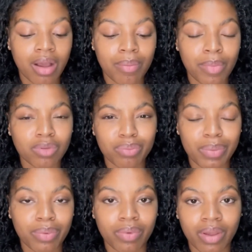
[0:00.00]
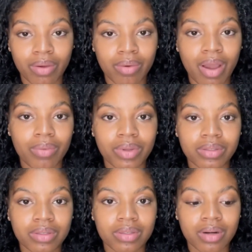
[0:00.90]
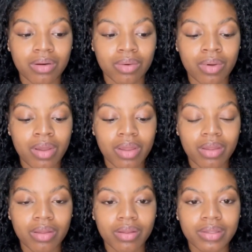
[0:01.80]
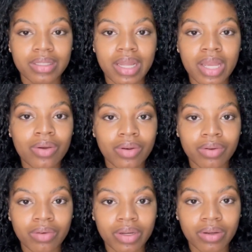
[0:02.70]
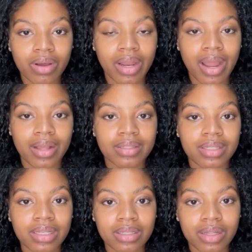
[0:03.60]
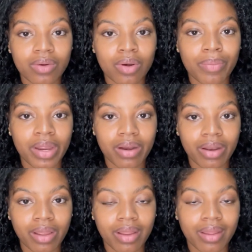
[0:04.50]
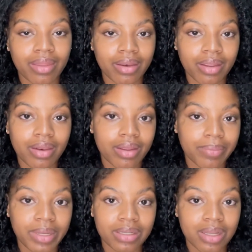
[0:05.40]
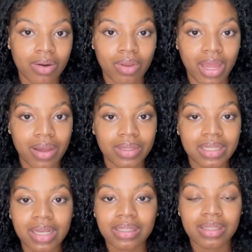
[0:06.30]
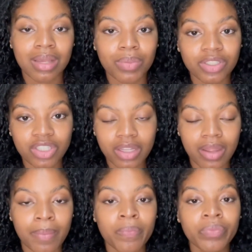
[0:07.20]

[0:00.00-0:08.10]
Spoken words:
Most people don't. I wouldn't just throw a steak on a grill and not season it or marinate it and then eat it because I don't like how it tastes. Same with chicken.